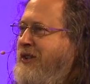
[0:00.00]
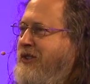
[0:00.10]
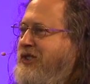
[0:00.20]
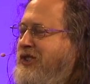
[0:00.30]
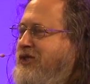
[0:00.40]

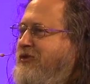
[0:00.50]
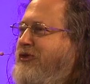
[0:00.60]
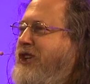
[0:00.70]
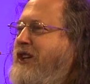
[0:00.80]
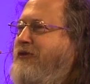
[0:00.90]
This is
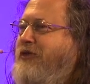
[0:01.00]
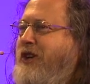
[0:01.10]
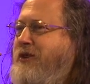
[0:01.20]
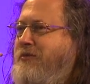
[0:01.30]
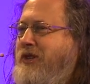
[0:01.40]
free,
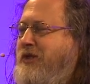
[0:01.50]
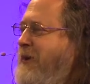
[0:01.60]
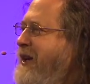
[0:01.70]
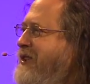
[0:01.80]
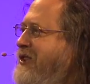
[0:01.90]

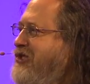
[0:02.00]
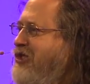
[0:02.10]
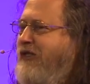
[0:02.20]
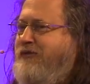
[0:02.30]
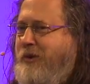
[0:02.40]
freedom-respecting
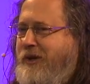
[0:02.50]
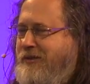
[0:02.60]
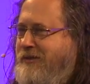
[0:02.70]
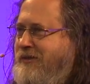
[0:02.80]
software.